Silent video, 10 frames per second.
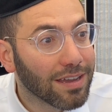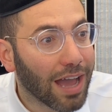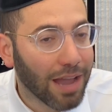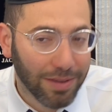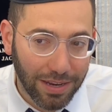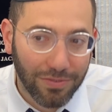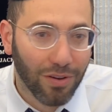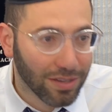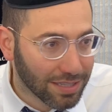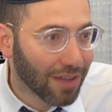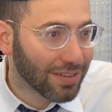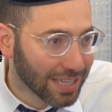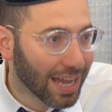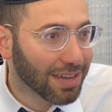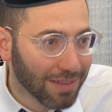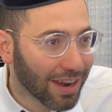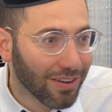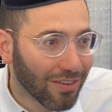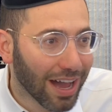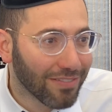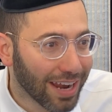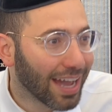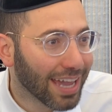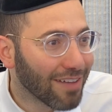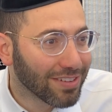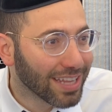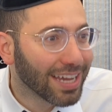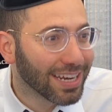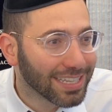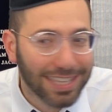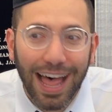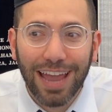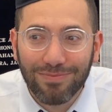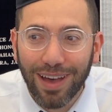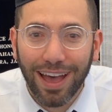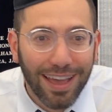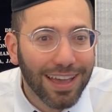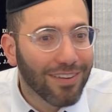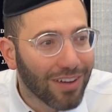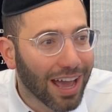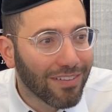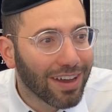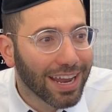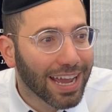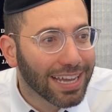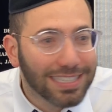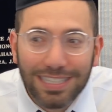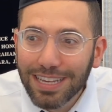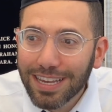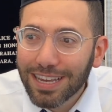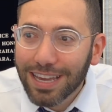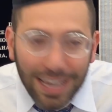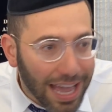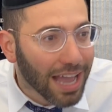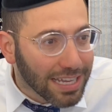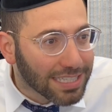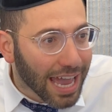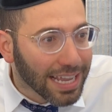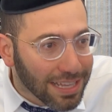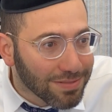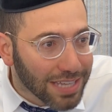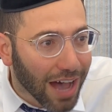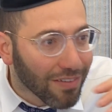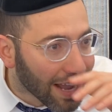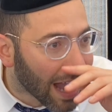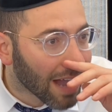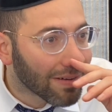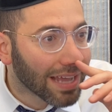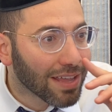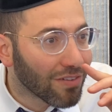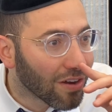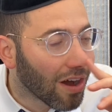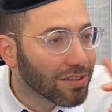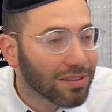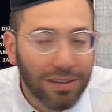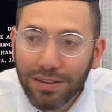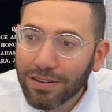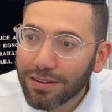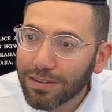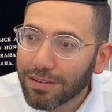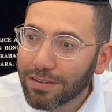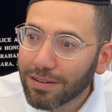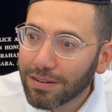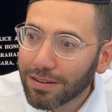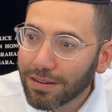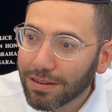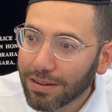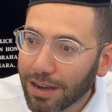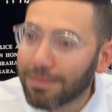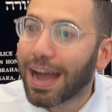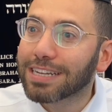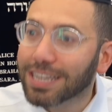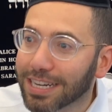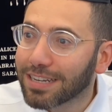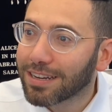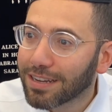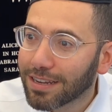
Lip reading: I mean, of course, Chavetz Chaim, I don't know what Avera he ever did in his life, but whatever it is, he's saying to himself, I got kaparat avonot. Imagine.